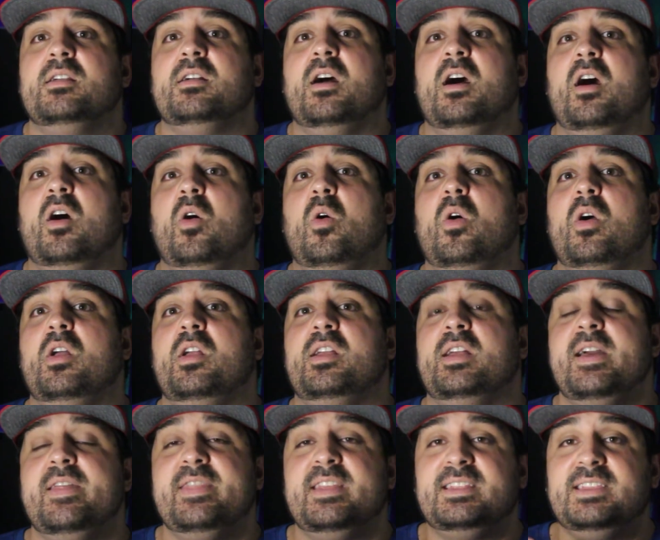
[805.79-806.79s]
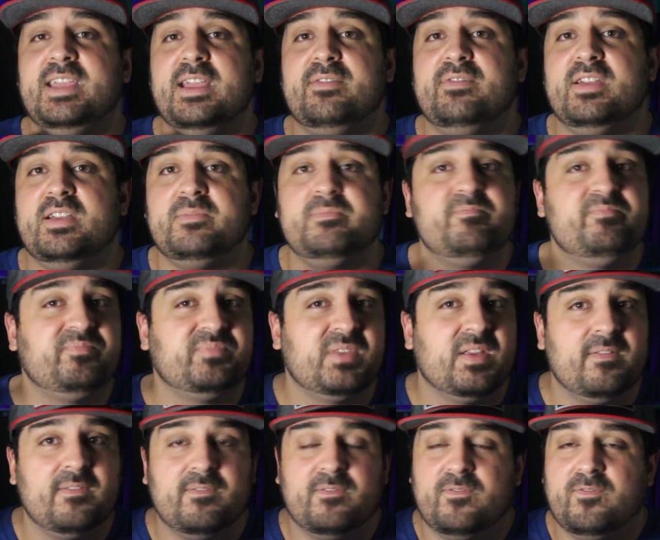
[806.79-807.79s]
And then give it
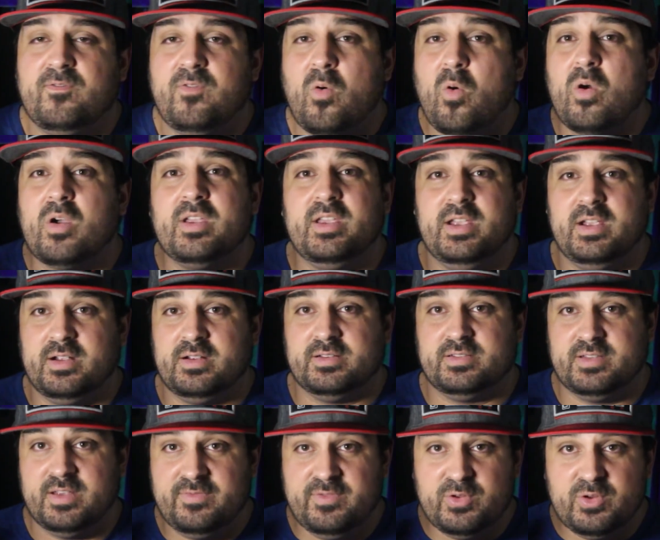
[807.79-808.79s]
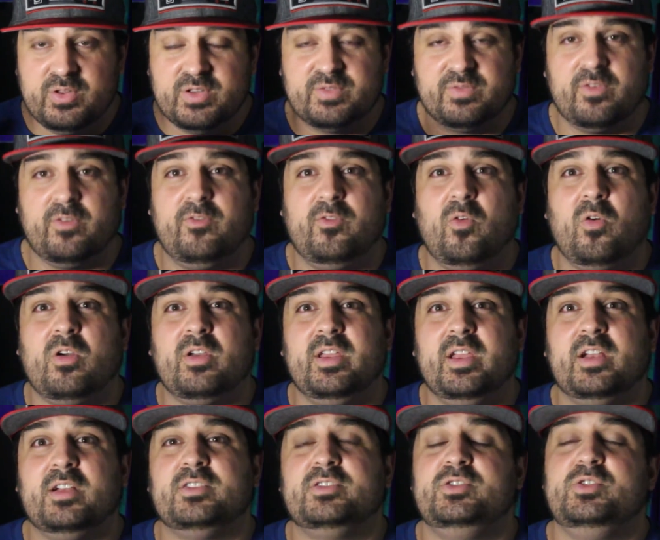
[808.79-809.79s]
4 years. If you do this for 4
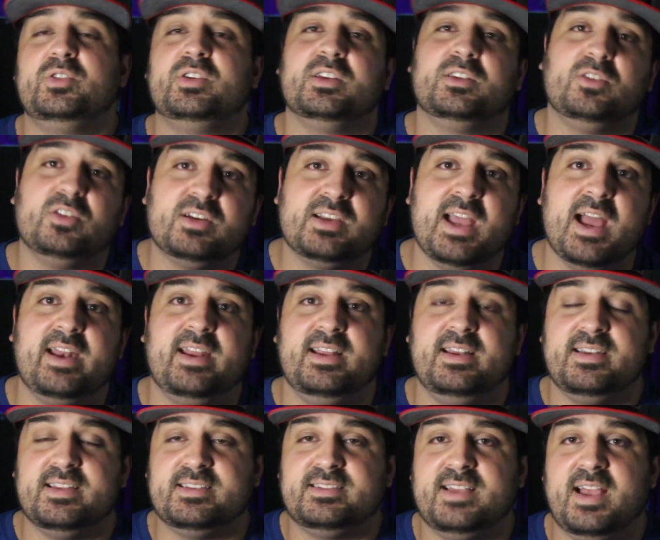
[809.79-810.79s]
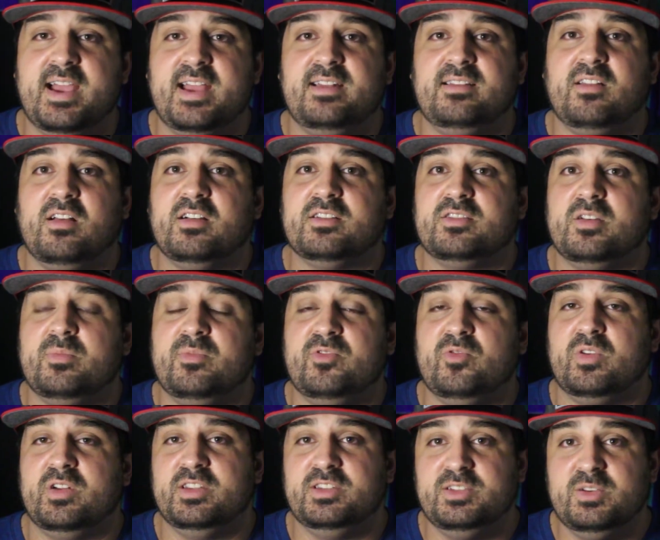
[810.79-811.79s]
years, you can look at it and decide long term if
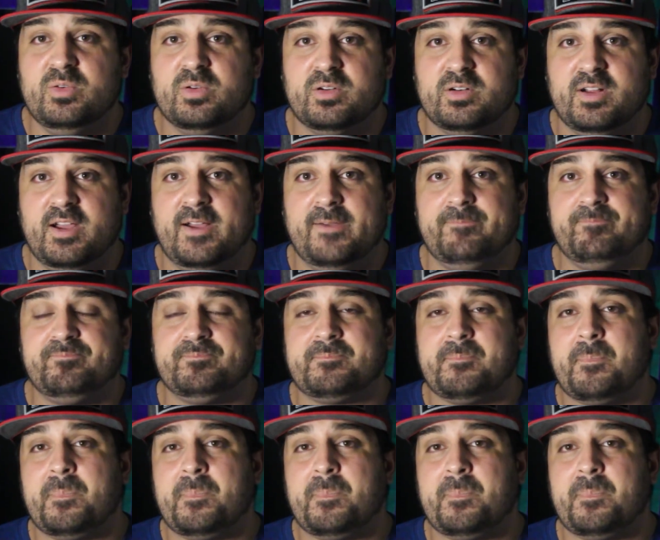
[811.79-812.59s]
you want to do it or not.